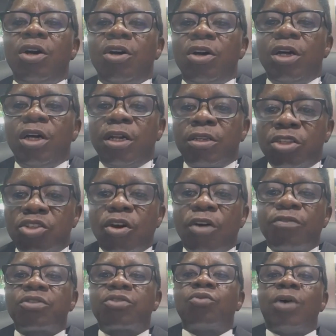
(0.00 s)

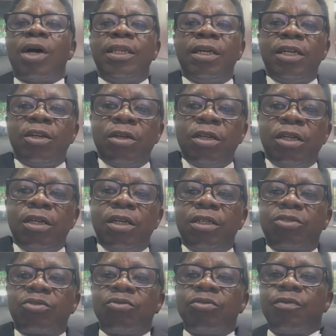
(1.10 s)
resolves
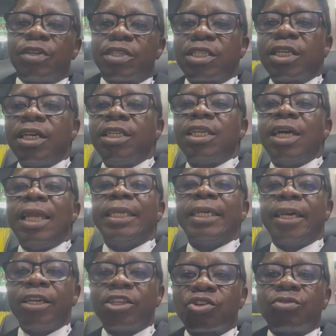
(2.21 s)
to investigate the
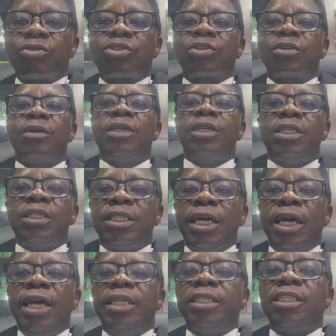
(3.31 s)
allegations,
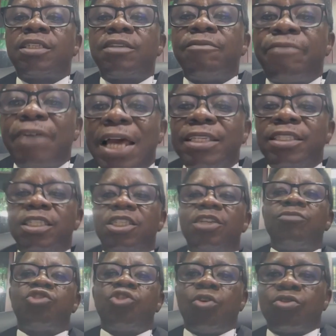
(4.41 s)
then it invites the
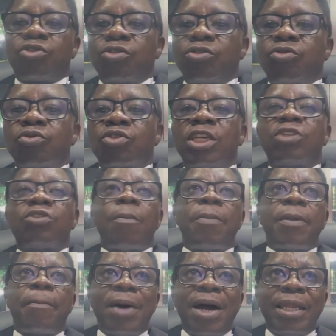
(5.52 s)
chief judge to set up
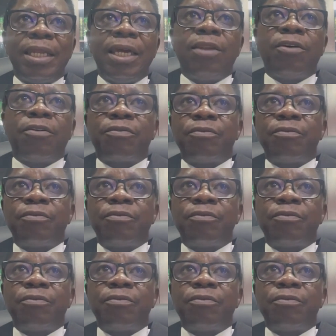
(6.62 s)
a panel